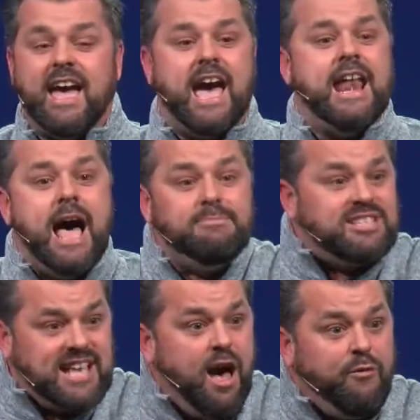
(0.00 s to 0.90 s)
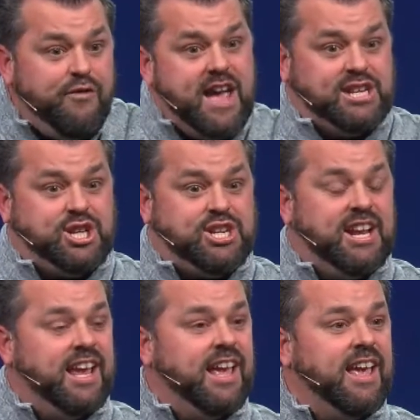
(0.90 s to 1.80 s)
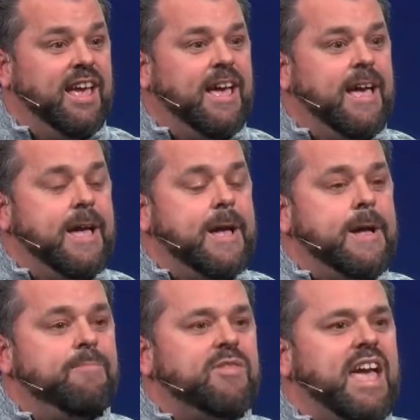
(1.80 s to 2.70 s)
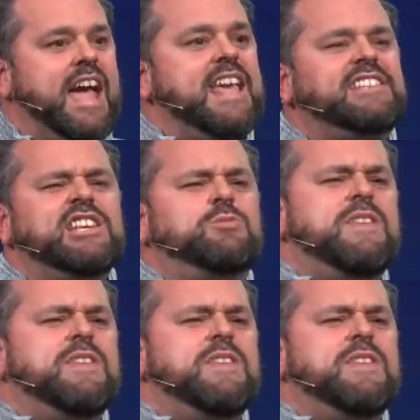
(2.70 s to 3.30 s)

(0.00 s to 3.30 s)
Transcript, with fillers: And I'm selfish. And he says,